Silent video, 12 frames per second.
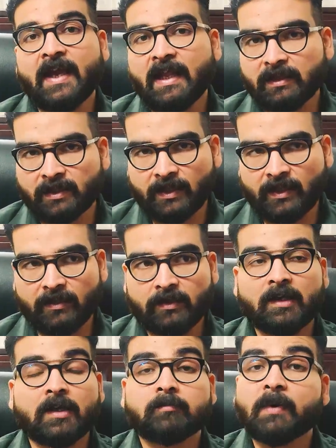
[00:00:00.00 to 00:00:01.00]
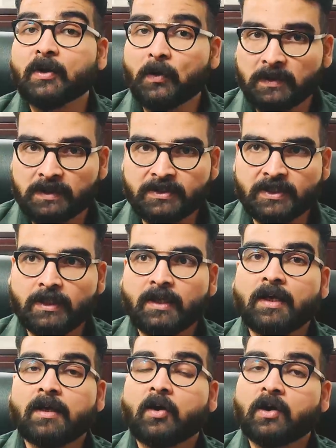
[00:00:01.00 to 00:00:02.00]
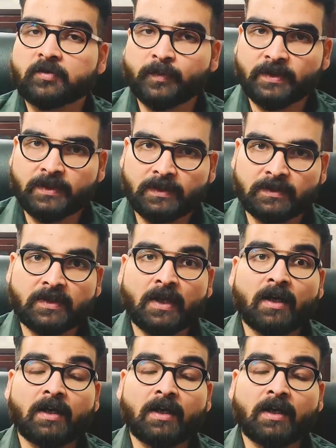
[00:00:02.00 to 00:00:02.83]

healthcare, biology, hospitals,